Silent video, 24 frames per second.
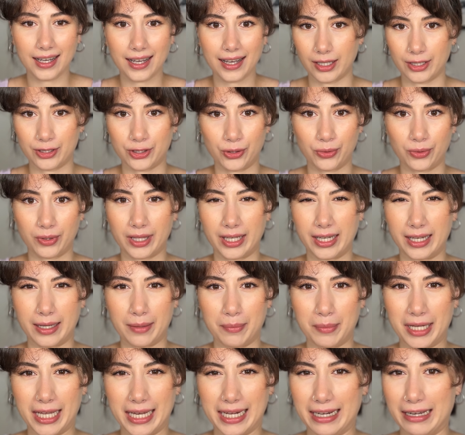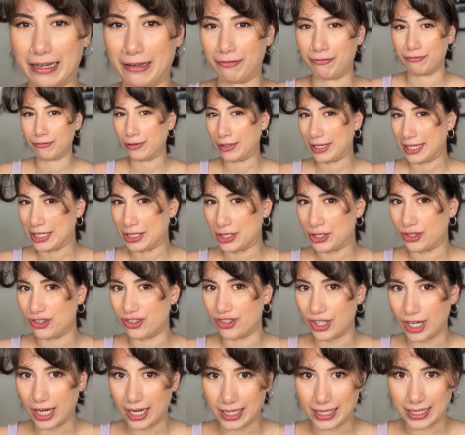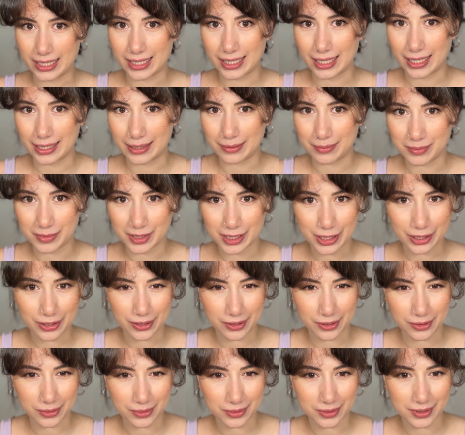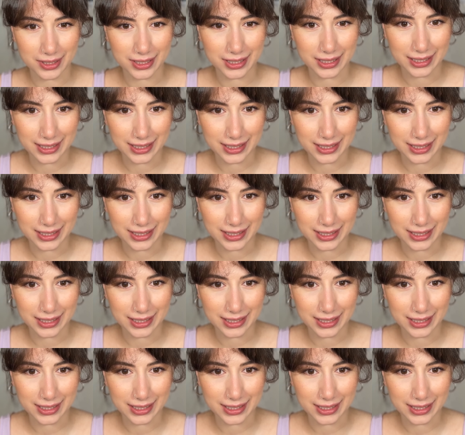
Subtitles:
I don't think I'm getting a fringe anytime soon.